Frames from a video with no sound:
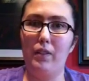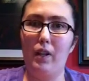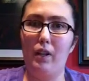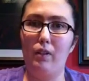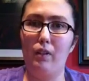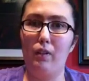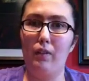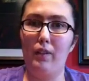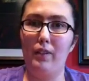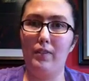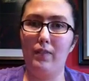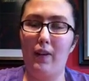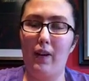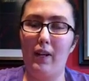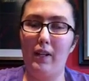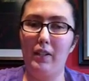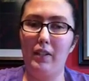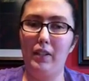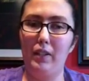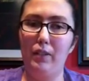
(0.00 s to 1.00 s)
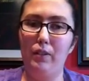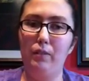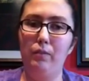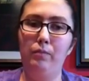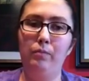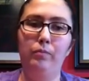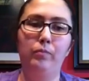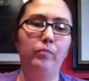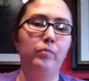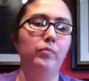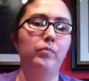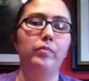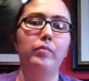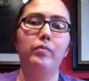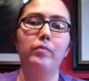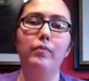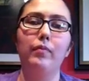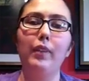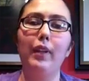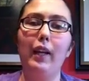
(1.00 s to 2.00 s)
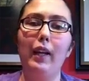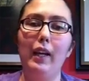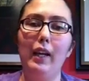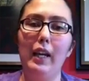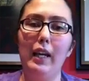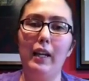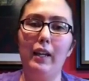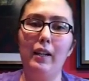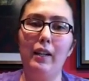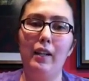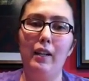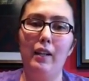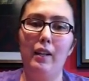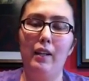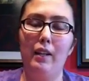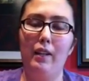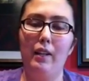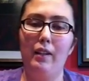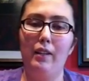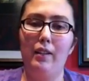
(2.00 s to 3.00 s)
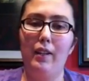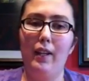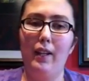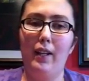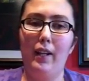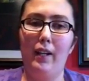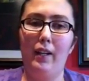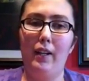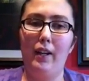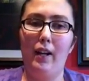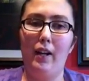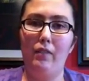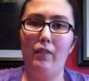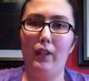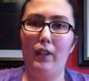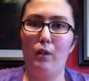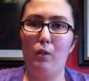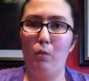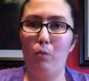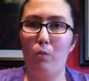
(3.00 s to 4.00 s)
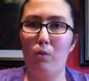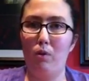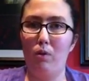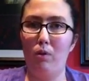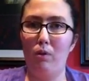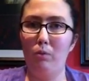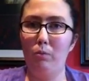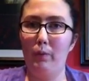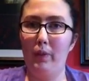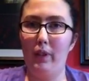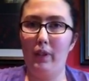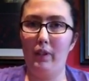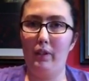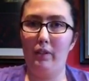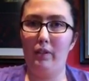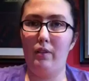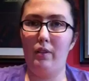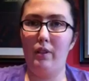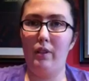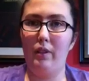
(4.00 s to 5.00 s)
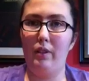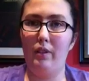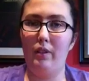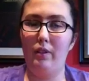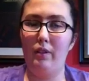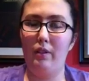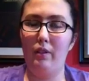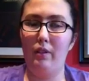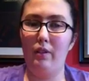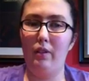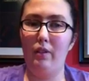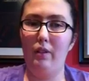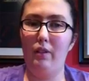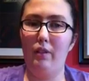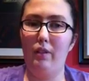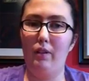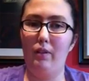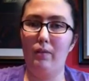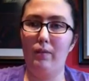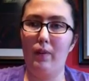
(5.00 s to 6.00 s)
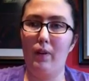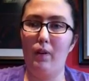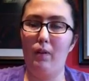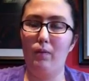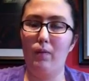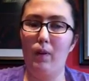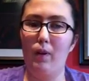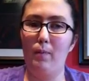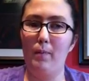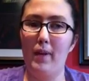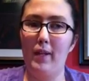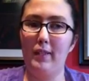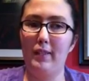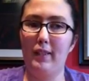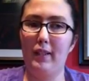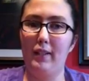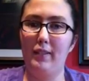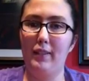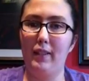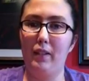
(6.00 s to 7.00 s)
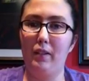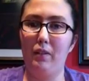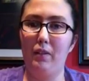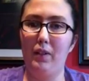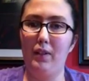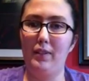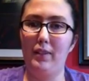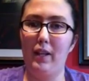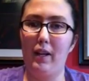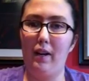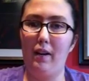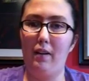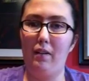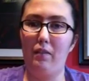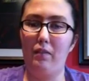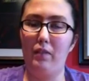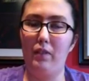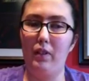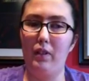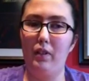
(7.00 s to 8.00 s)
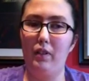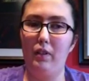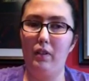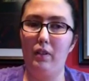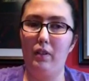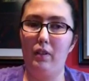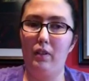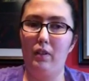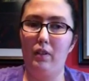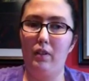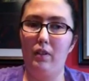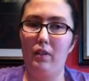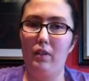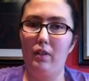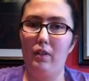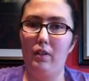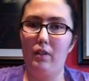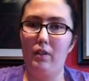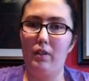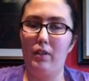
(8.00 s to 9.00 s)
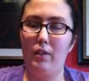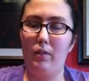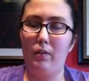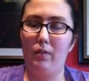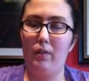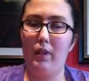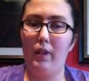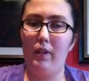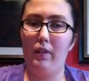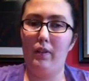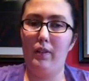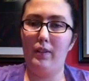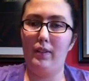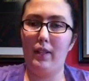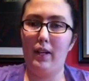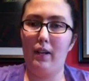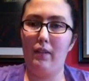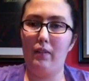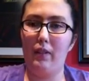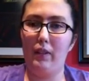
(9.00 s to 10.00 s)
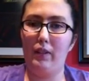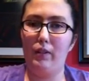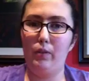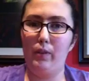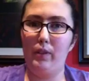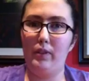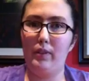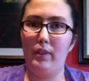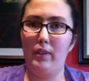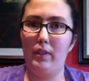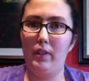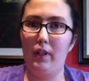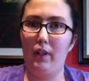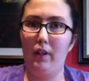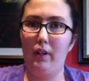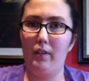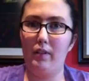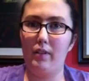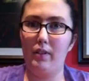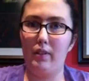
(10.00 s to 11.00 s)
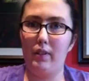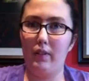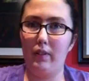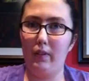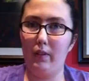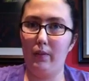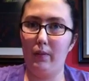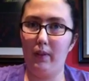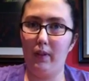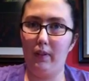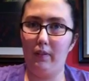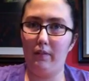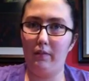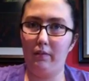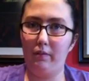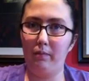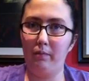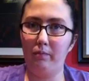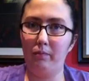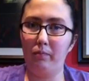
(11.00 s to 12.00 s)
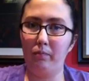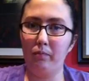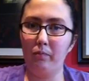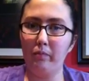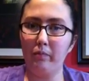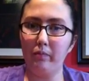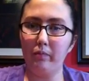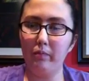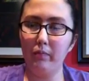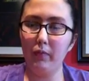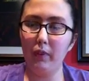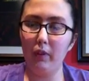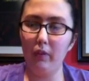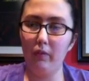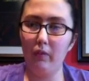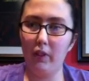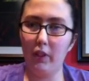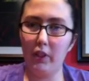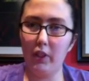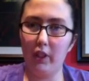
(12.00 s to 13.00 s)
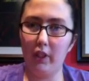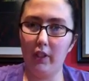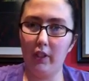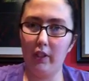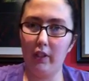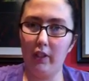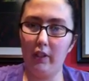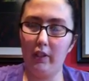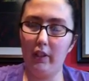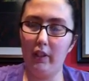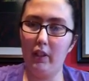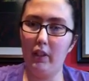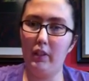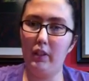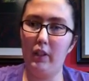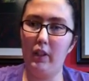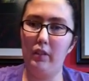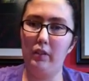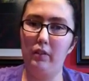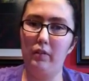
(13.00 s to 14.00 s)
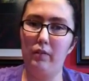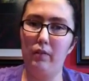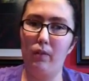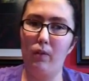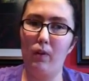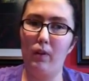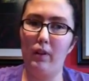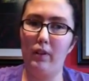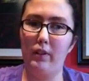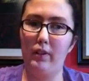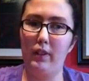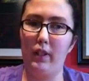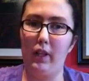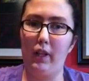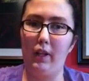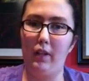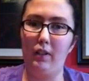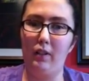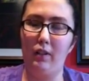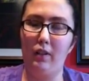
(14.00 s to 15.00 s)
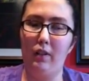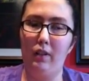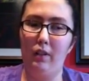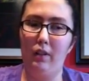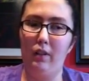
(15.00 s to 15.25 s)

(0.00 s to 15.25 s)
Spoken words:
always find you," and they kind of have like a whirlwind romance because they always have like twists and turns dealing with Regina in the Enchanted Forest. And